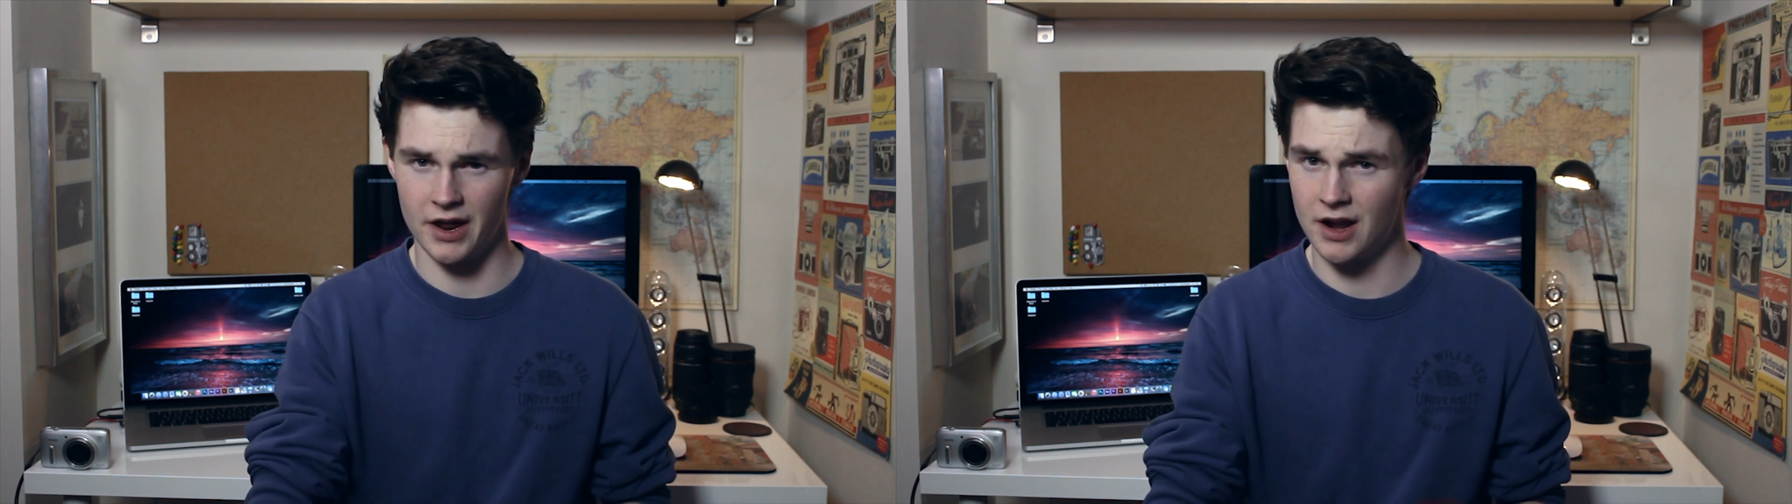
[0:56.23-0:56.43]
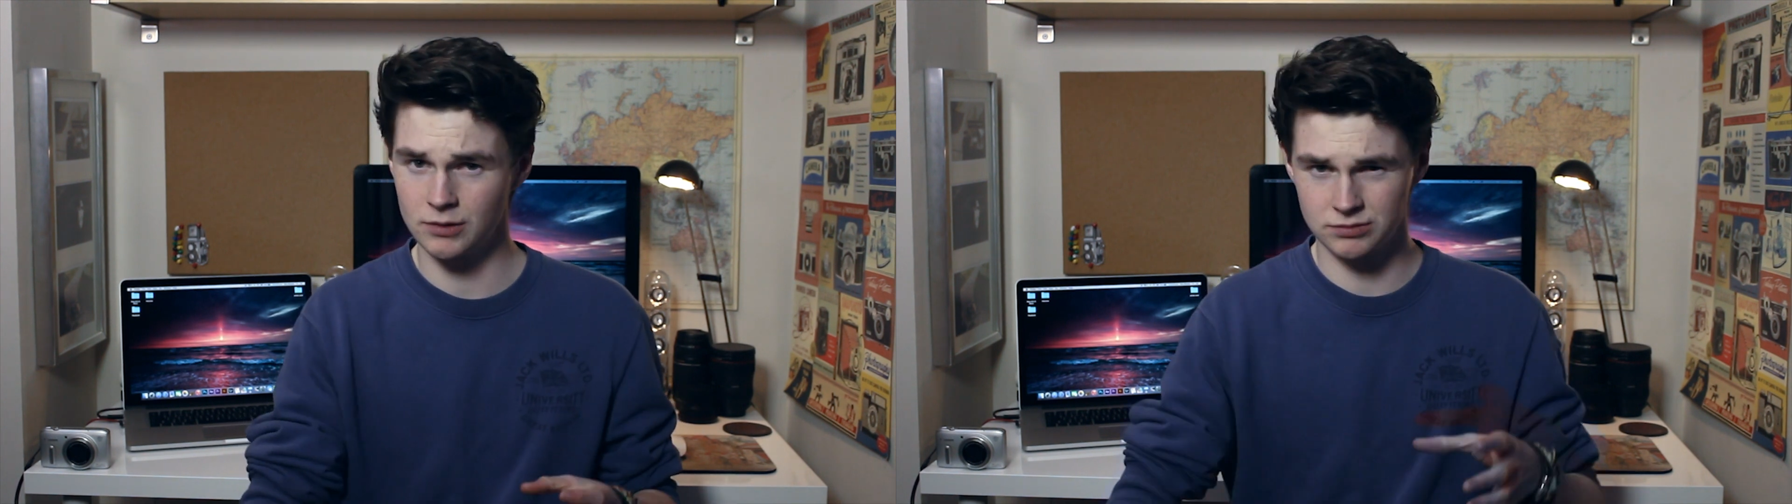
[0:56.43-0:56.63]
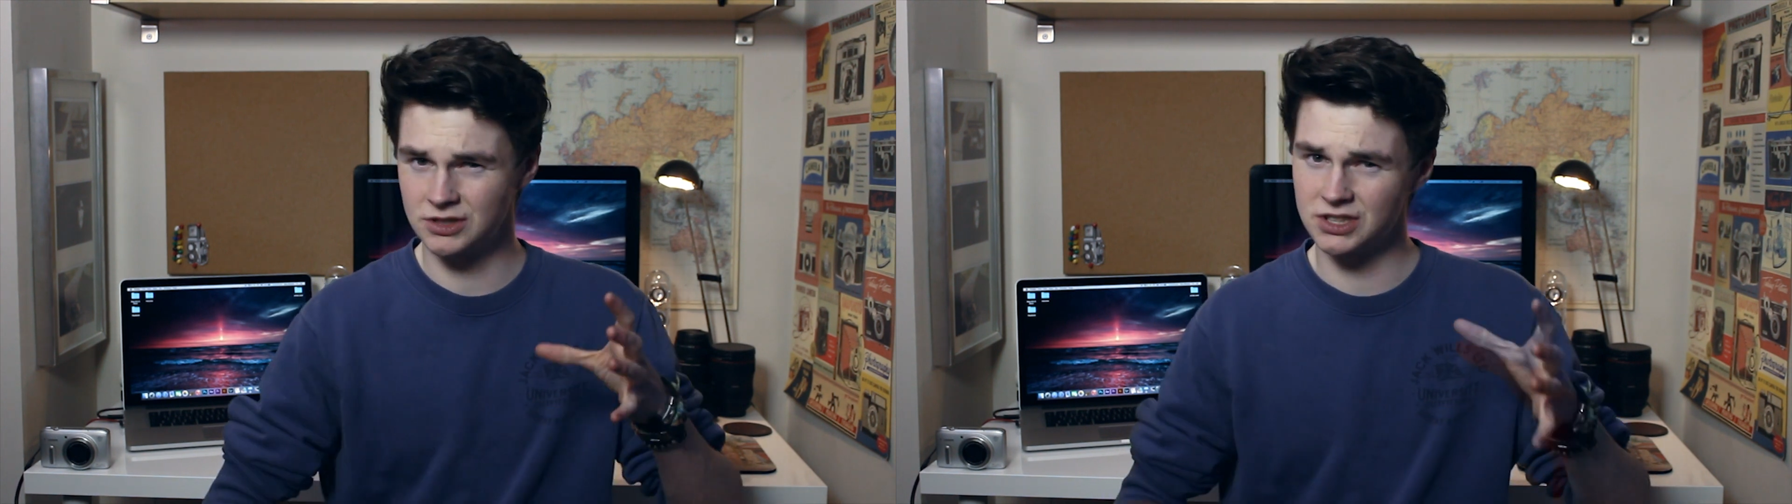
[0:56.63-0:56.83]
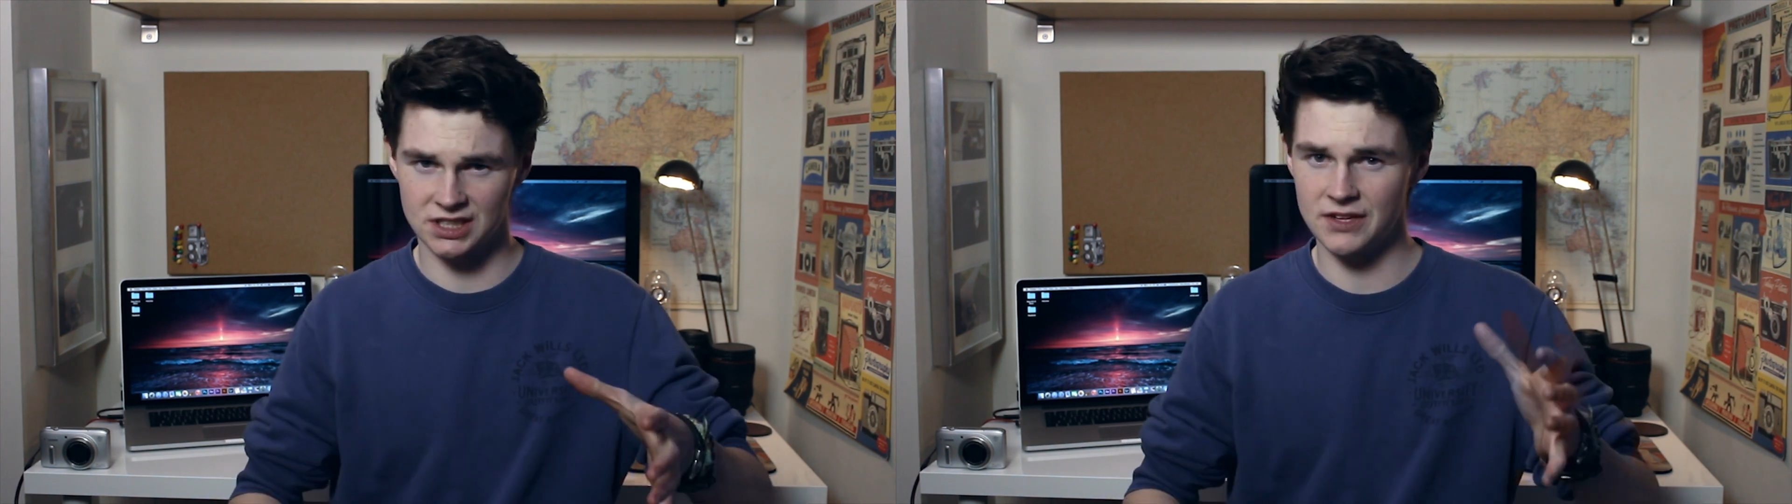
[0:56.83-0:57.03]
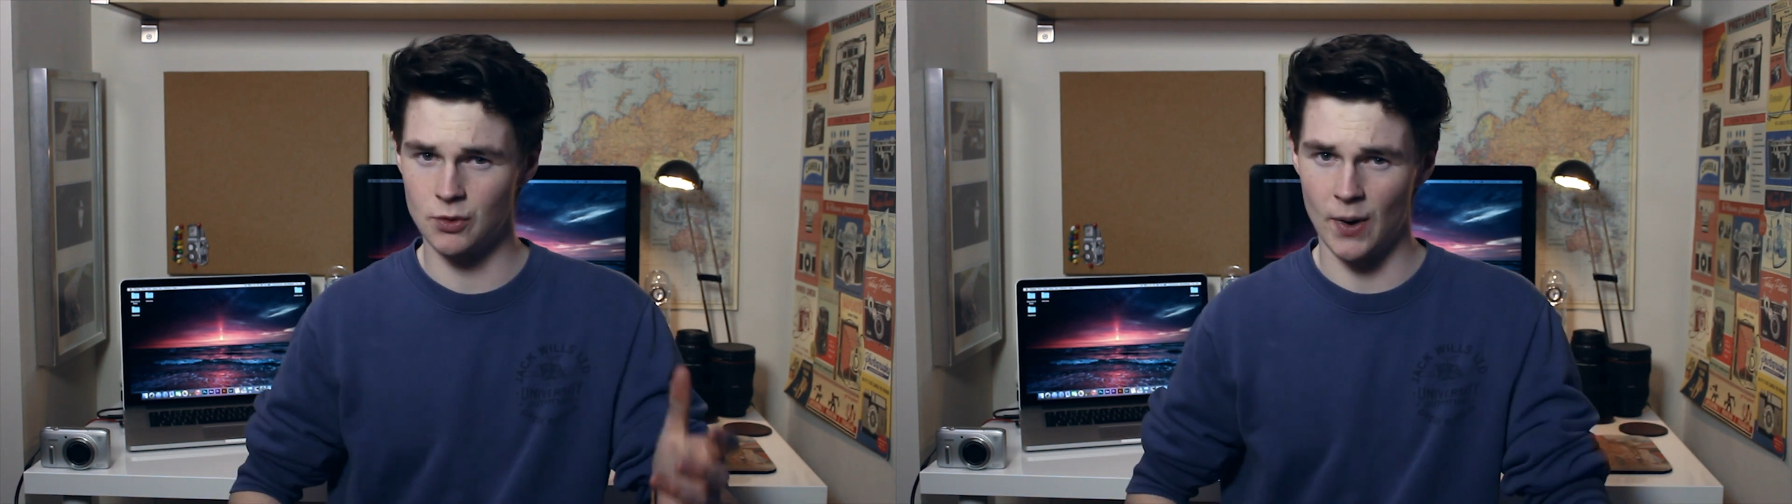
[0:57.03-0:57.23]
and I'll
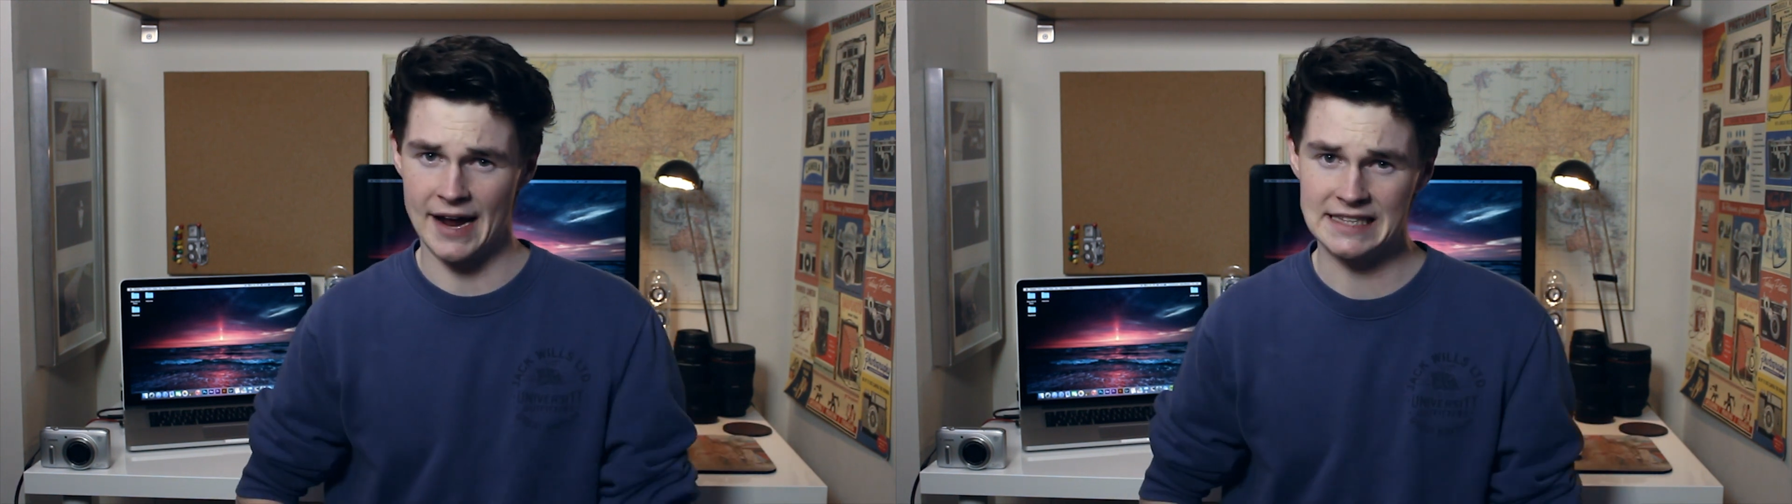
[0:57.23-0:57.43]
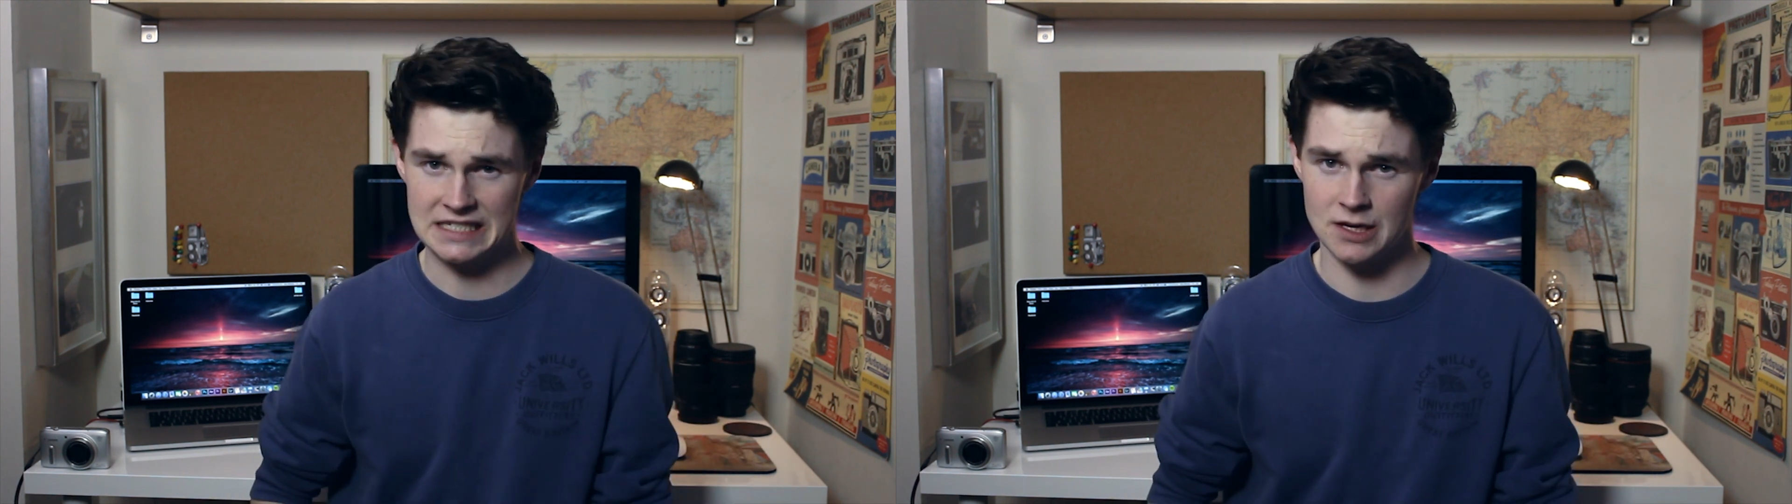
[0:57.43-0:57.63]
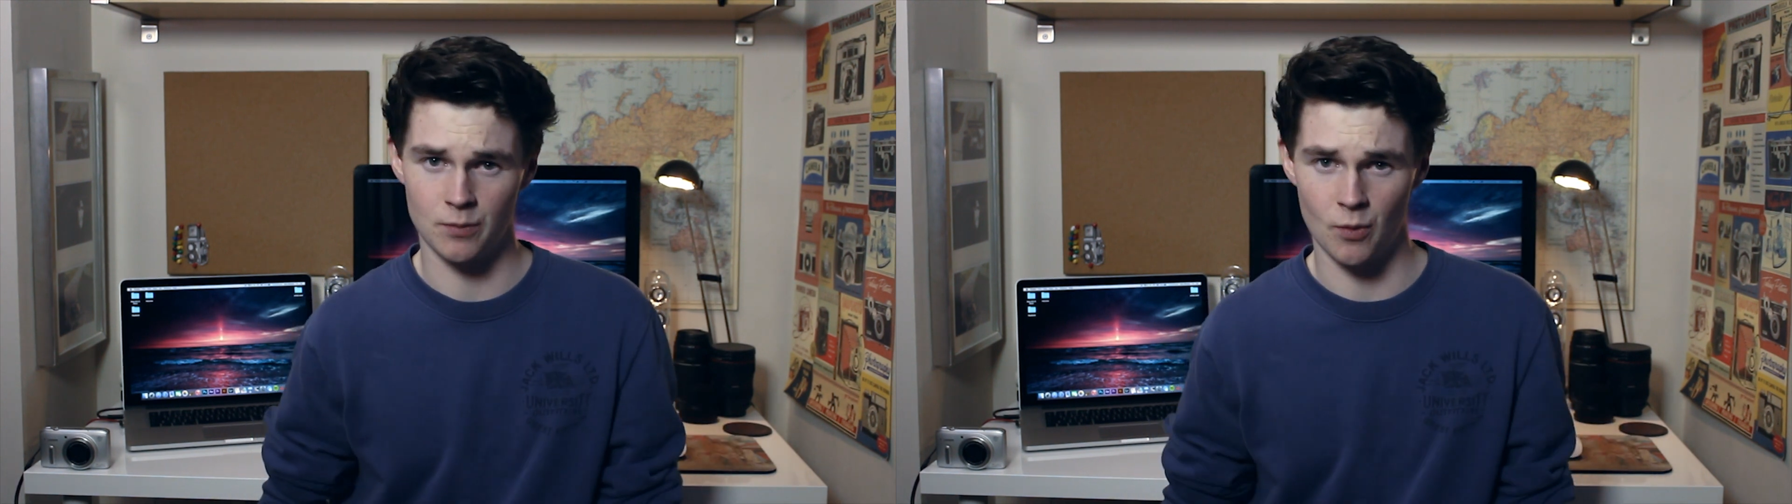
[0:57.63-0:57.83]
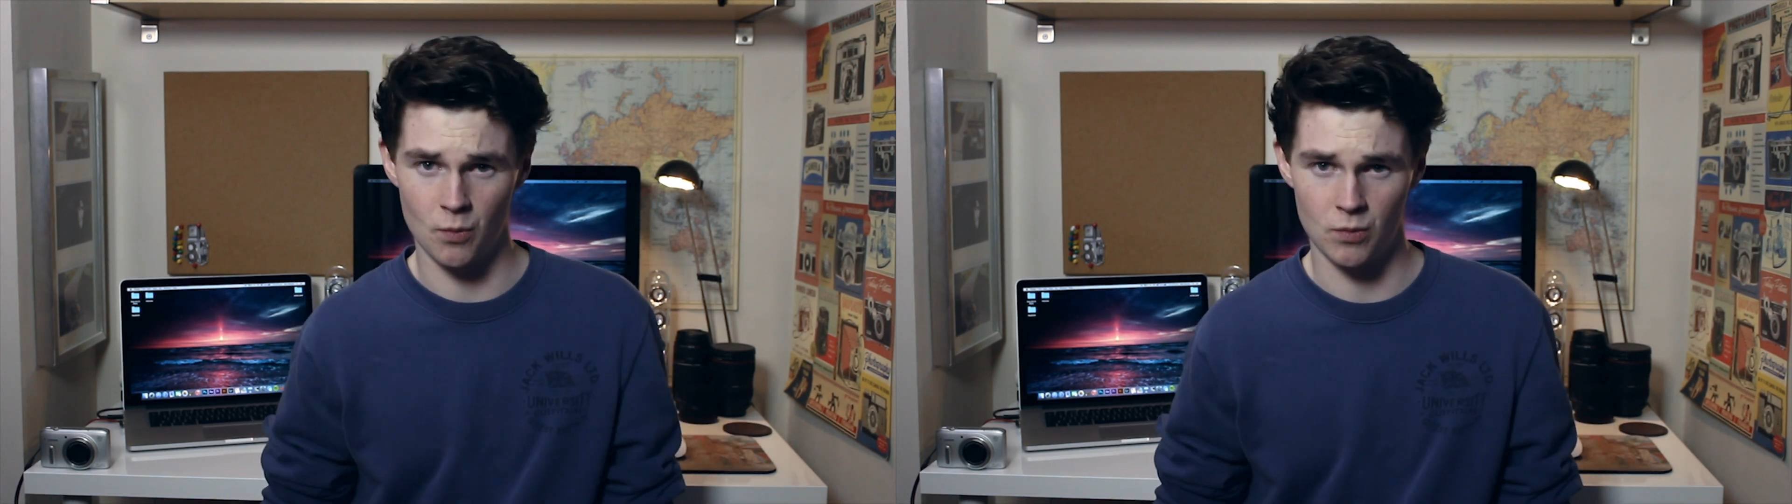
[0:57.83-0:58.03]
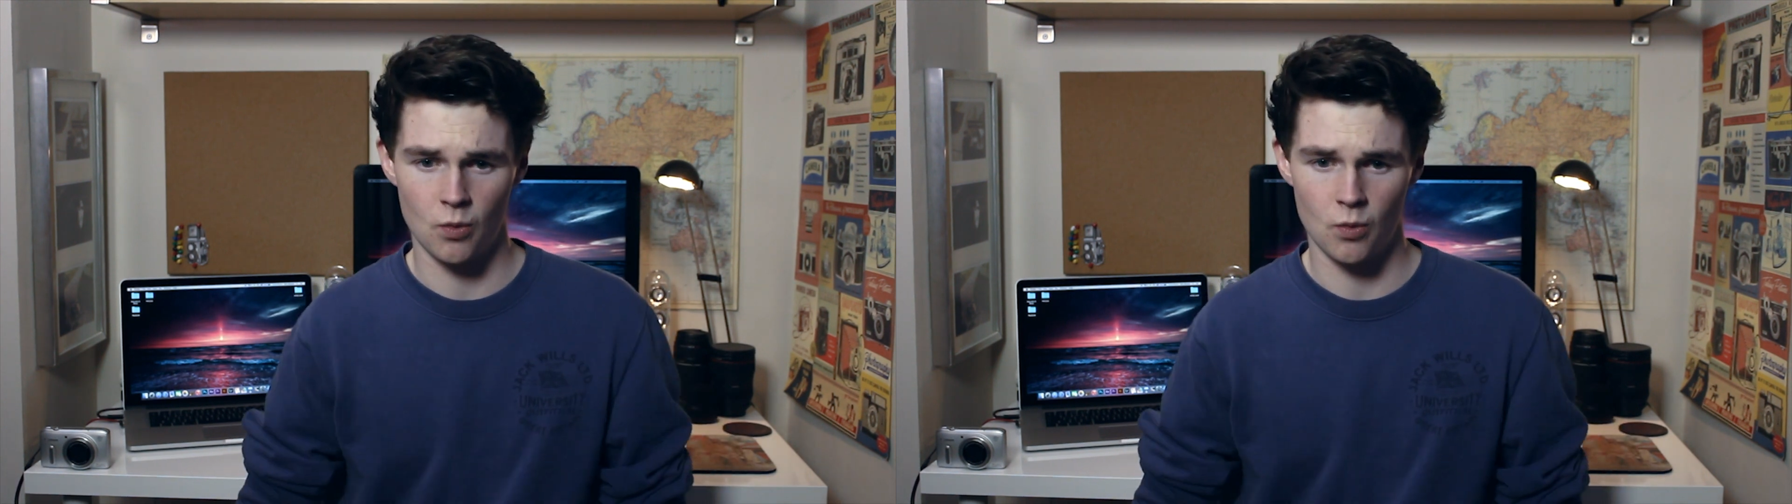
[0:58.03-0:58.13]
just give you a heads up on